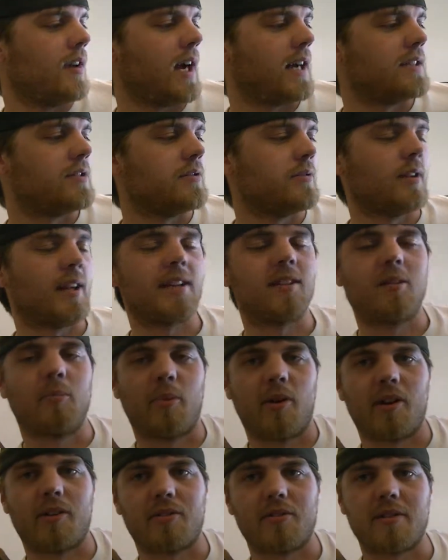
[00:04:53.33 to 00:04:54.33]
I do like the
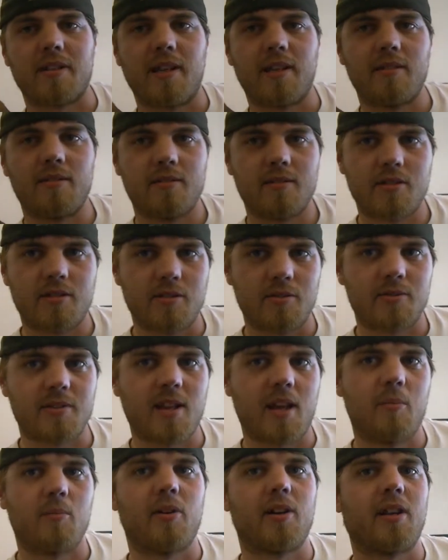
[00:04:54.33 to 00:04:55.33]
bottles that
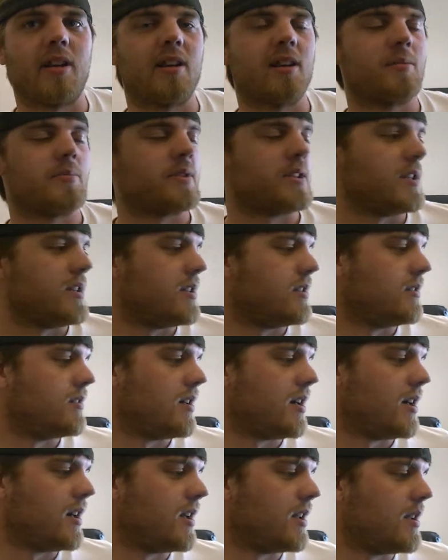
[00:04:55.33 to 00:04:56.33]
Suicide Bunny comes in.
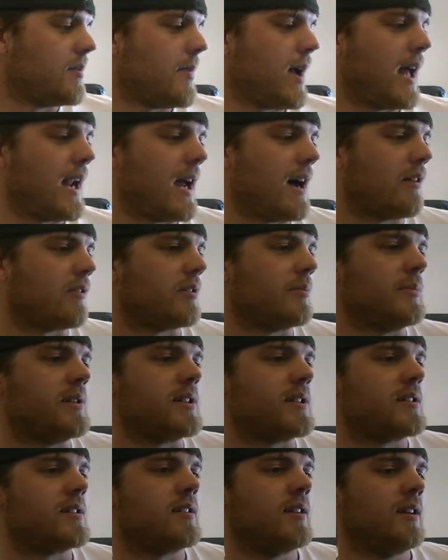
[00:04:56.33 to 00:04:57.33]
The Mad
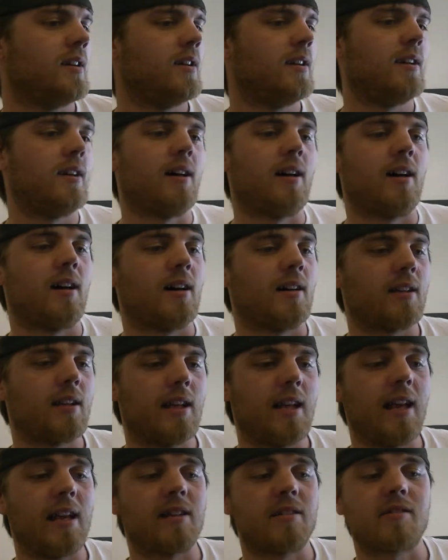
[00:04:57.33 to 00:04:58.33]
Alchemist
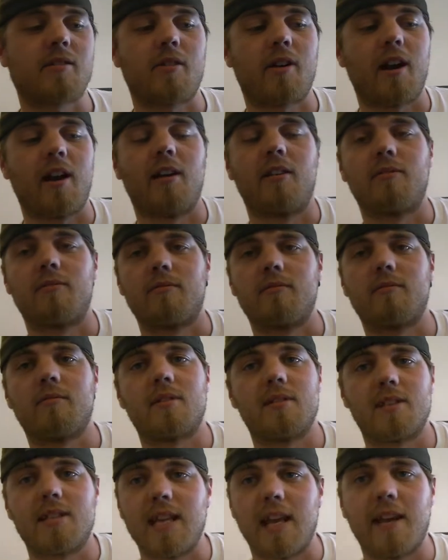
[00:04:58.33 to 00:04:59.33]
King's Crown,
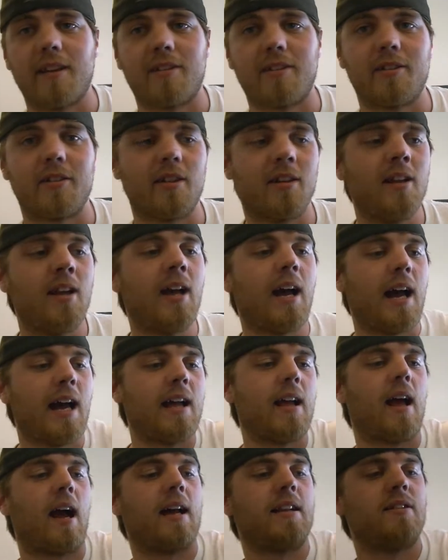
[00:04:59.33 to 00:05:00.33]
the standard.
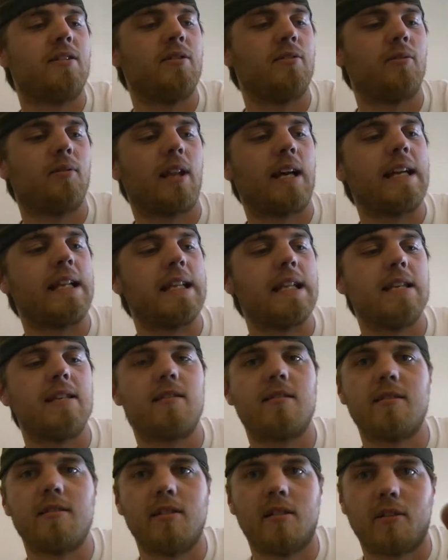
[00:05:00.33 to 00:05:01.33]
I do like
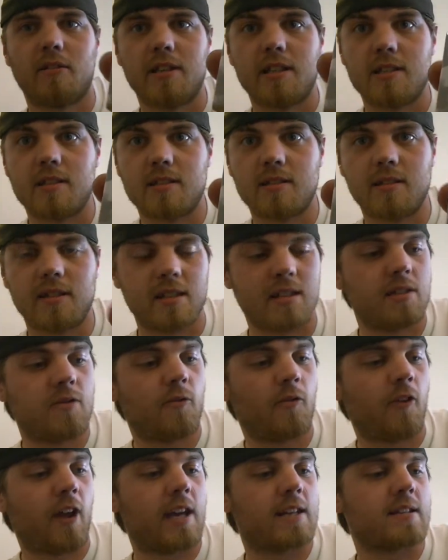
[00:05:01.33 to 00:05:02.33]
these, these
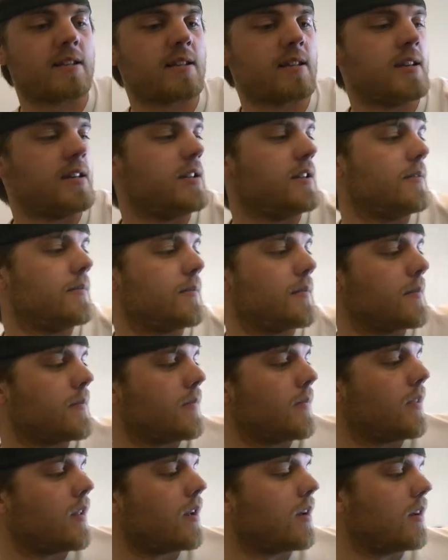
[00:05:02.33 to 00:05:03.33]
fancy
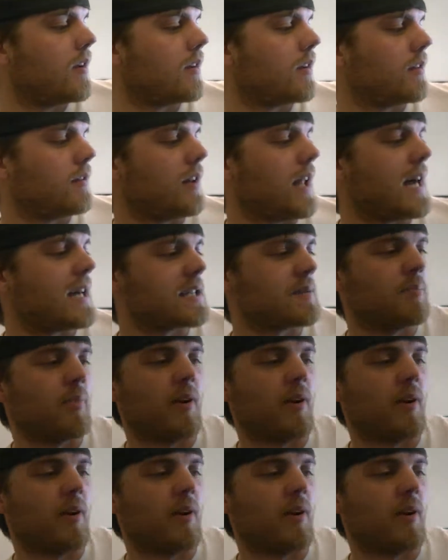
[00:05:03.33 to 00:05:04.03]
glass